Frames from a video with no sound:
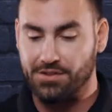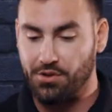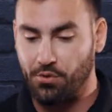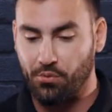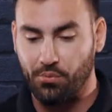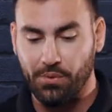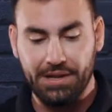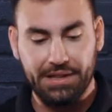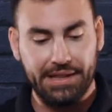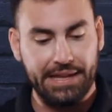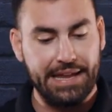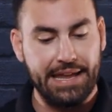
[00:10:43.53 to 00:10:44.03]
There
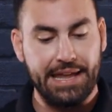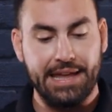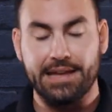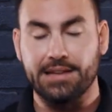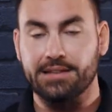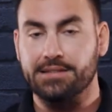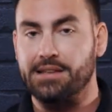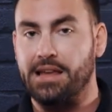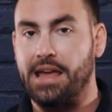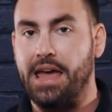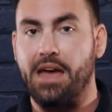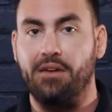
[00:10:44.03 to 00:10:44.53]
really
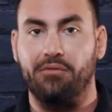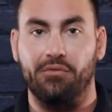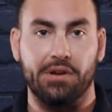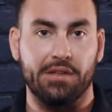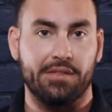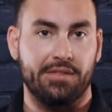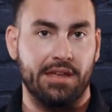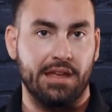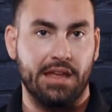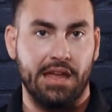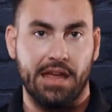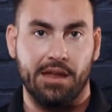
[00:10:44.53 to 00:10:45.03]
is
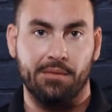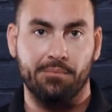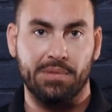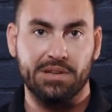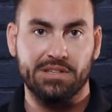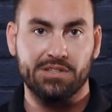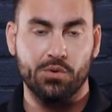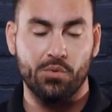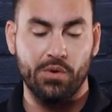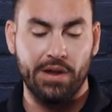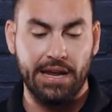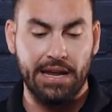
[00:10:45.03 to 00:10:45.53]
everything in
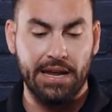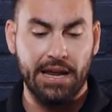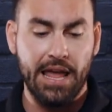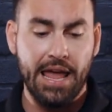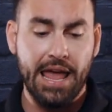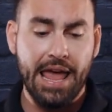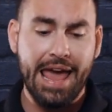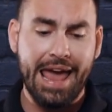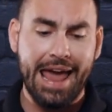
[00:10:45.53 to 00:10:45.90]
between,